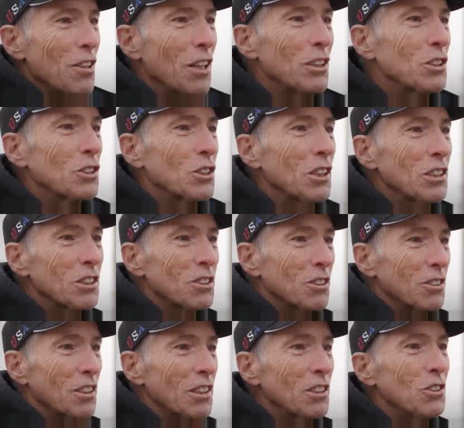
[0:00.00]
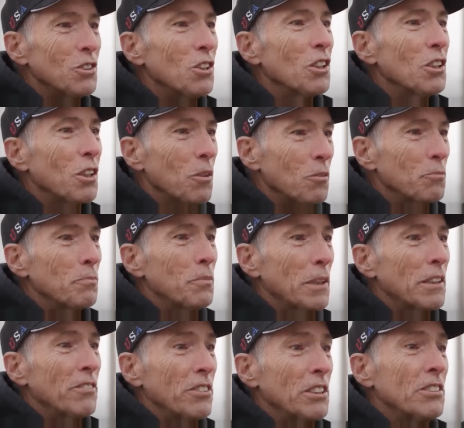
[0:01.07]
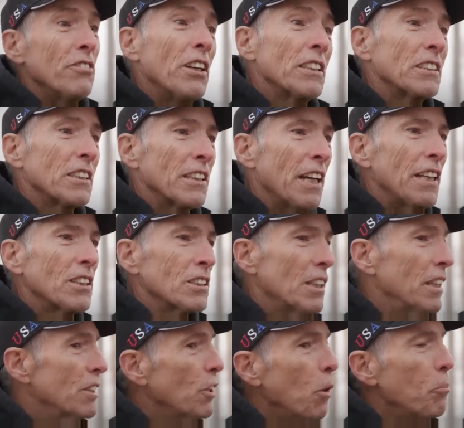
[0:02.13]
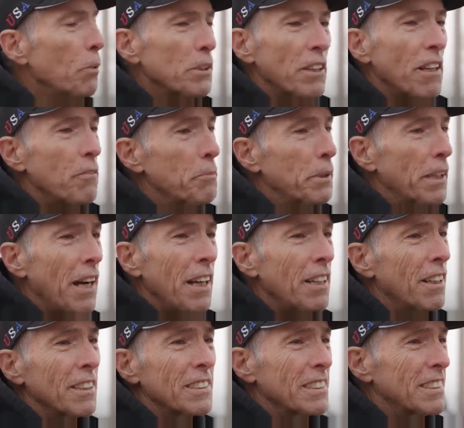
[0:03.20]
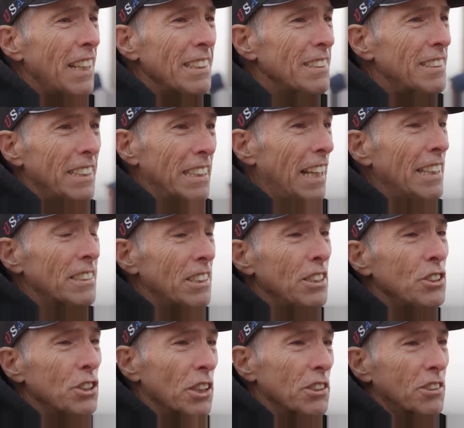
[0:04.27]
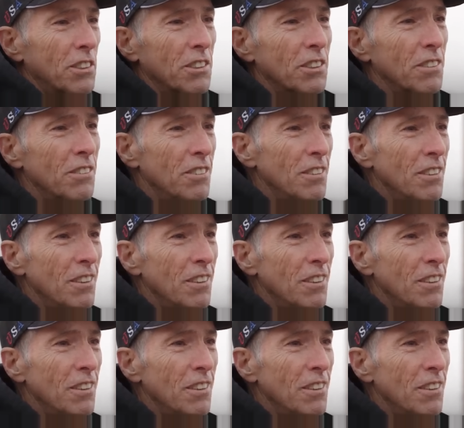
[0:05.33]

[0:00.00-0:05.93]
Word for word: Let's do a little bit of investigation and don't put the FBI on it, because that's injustice.